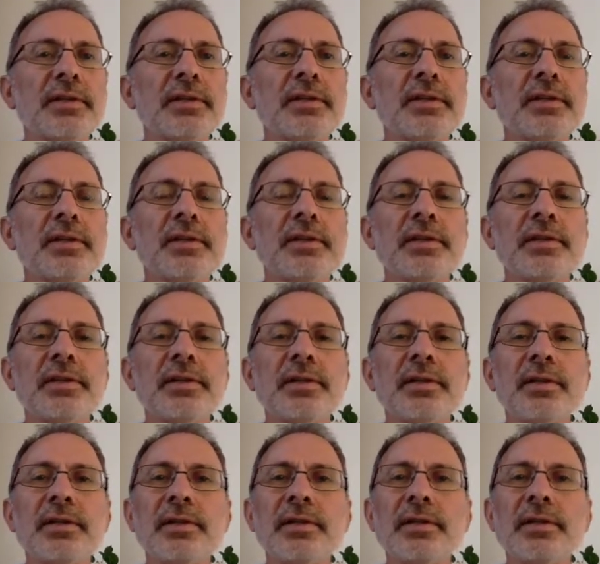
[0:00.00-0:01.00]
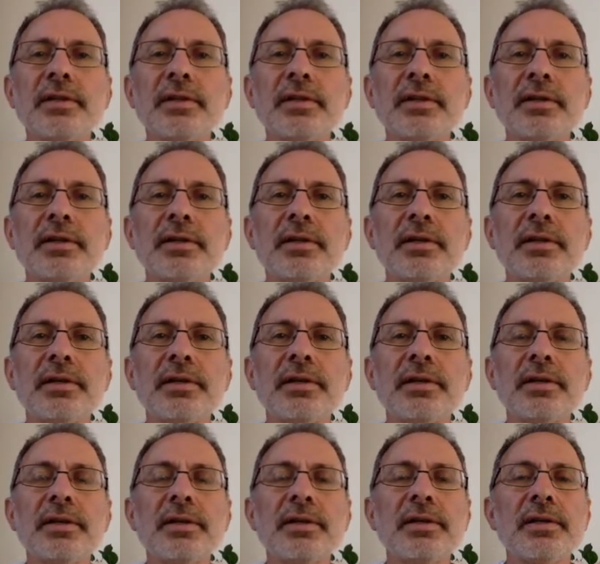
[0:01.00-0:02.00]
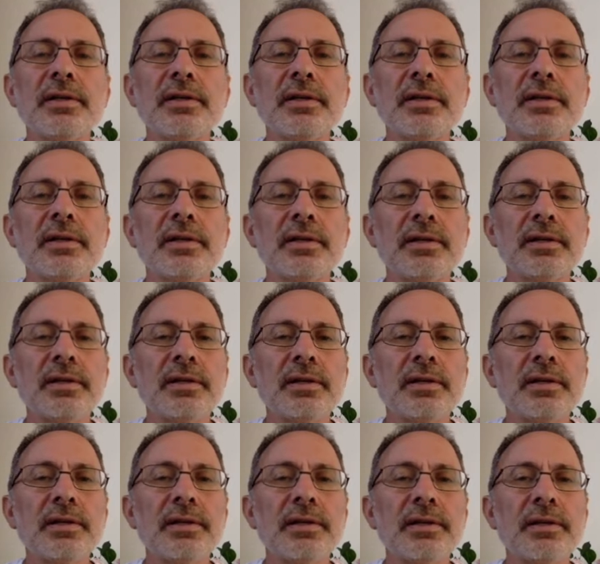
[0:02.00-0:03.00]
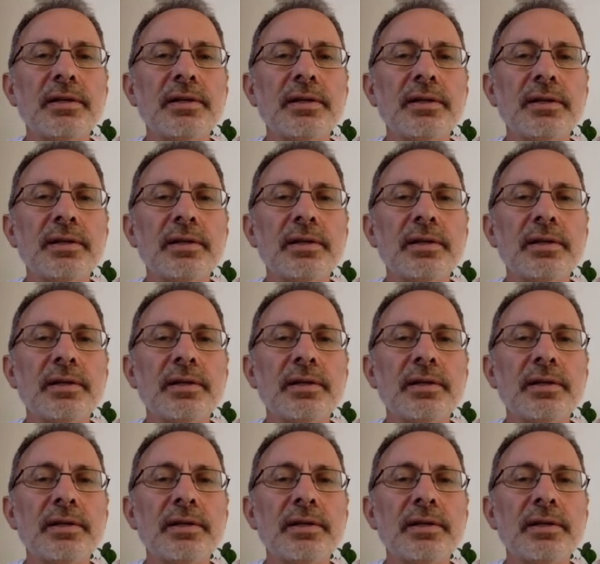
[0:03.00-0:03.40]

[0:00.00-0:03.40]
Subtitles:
No one is speaking in this clip.